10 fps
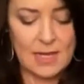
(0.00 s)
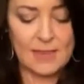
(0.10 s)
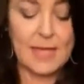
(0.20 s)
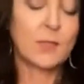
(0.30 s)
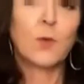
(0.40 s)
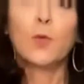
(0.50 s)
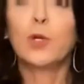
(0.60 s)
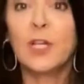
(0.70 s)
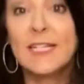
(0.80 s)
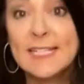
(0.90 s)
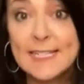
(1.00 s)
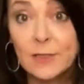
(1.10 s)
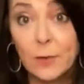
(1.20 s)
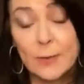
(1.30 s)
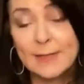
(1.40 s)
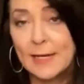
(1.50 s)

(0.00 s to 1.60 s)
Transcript: And that's what we're gonna seal it with.